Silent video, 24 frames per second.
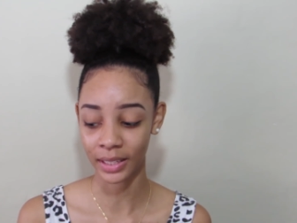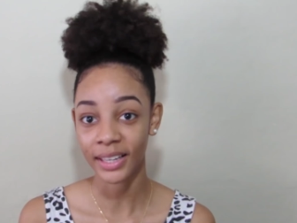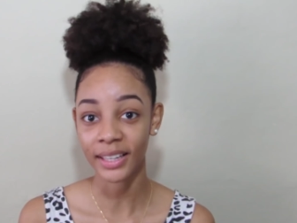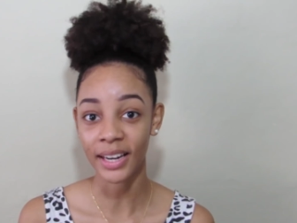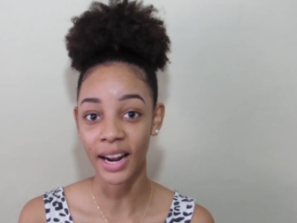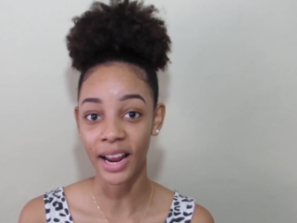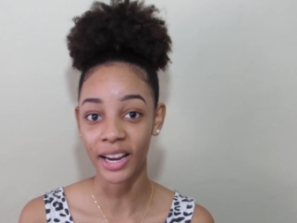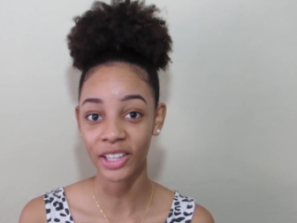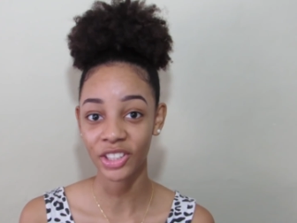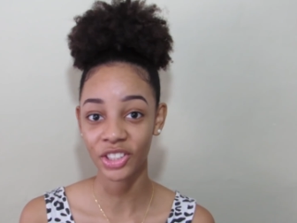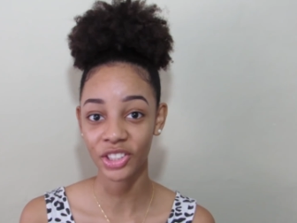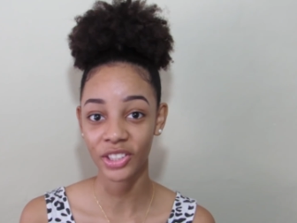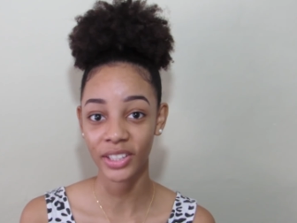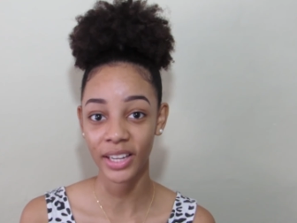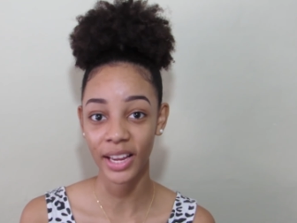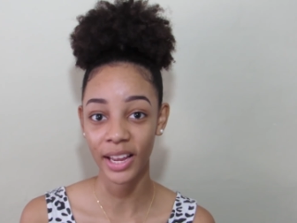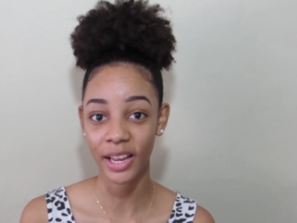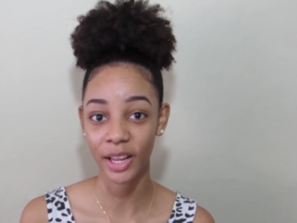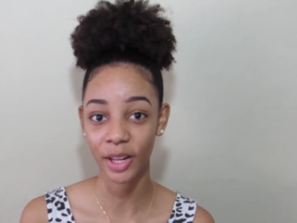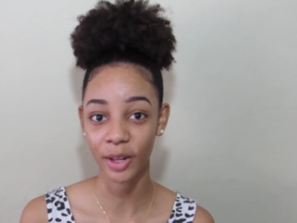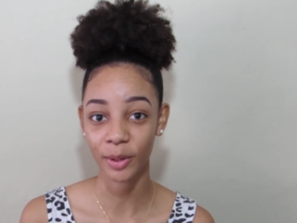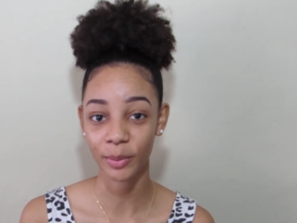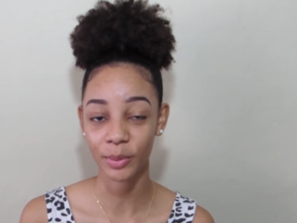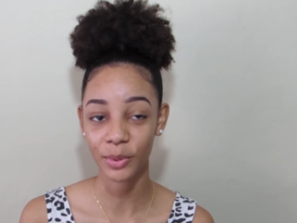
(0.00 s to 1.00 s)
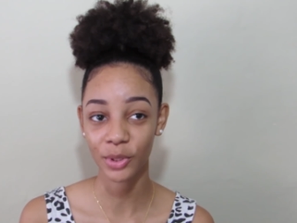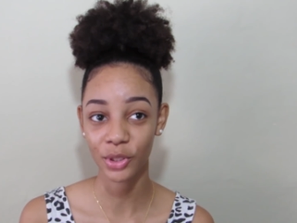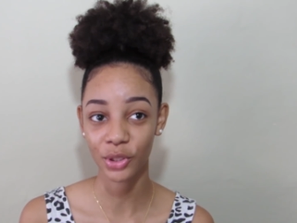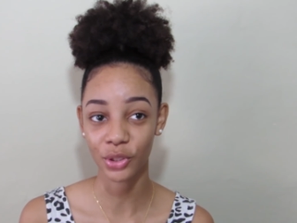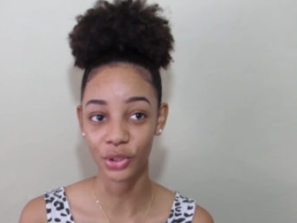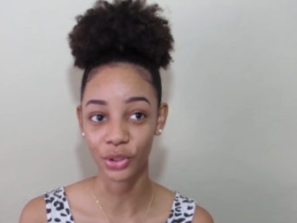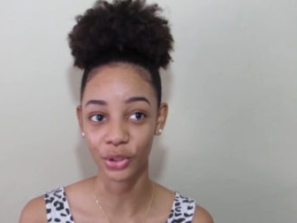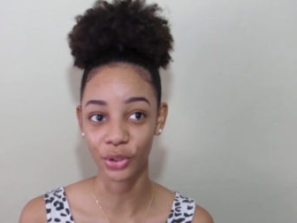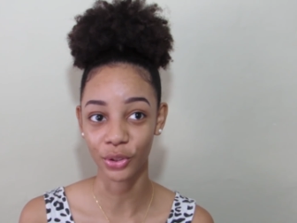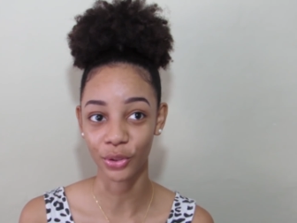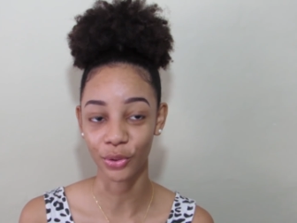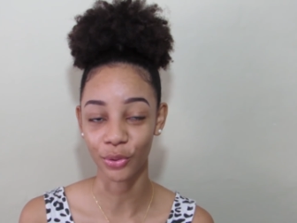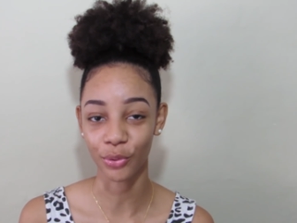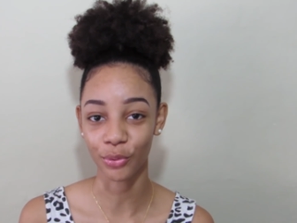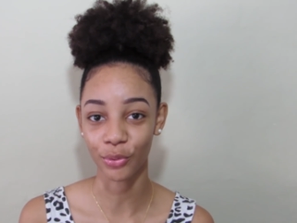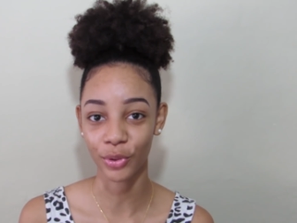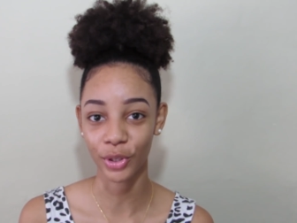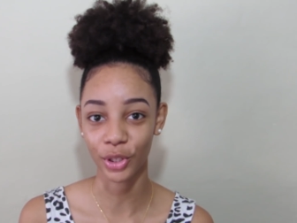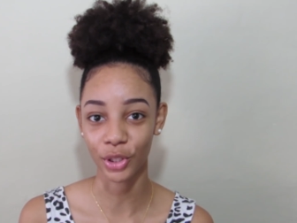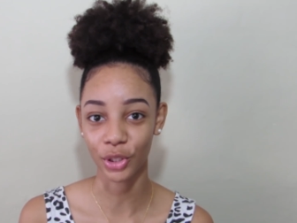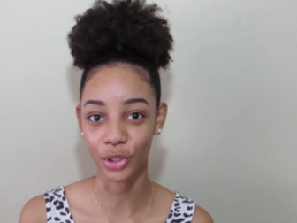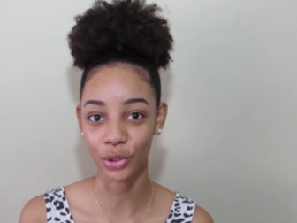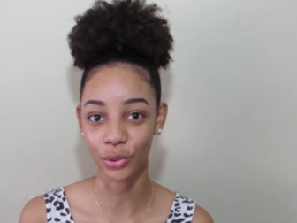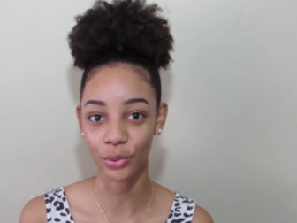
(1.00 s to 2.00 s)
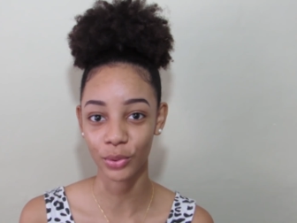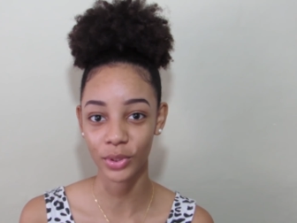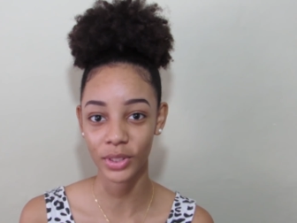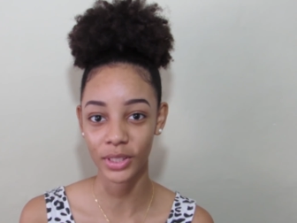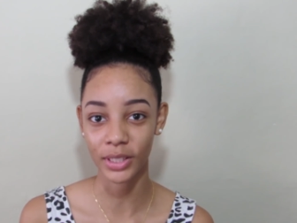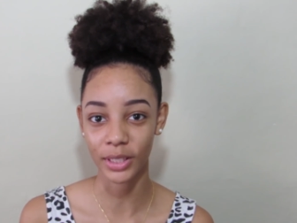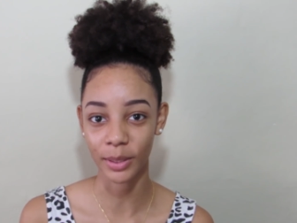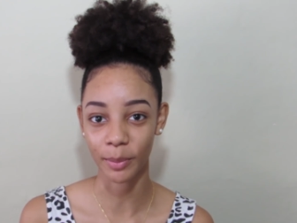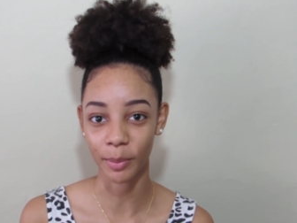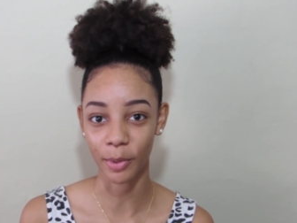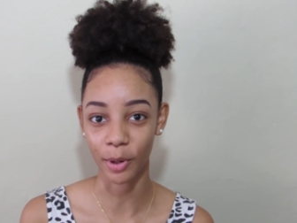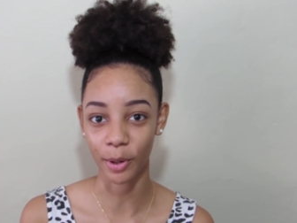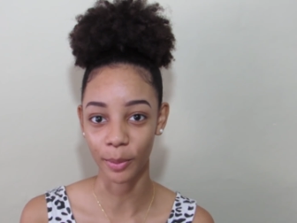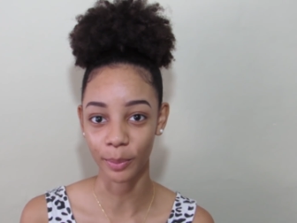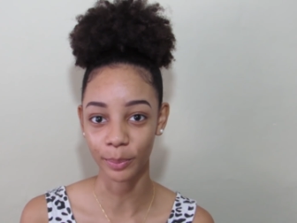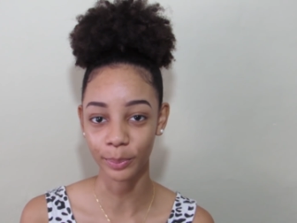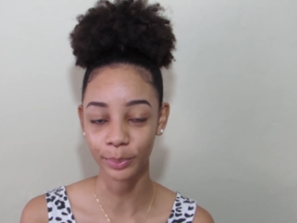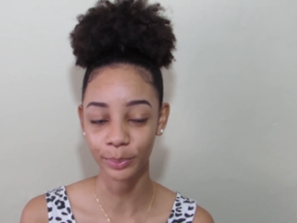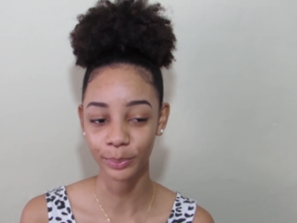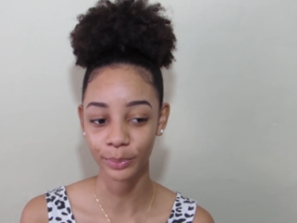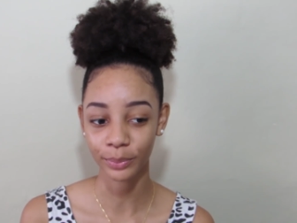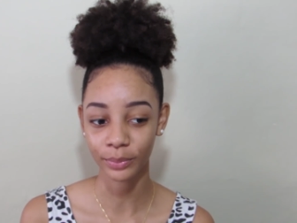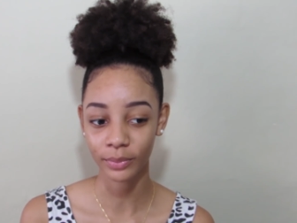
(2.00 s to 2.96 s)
it actually helps to reduce sebum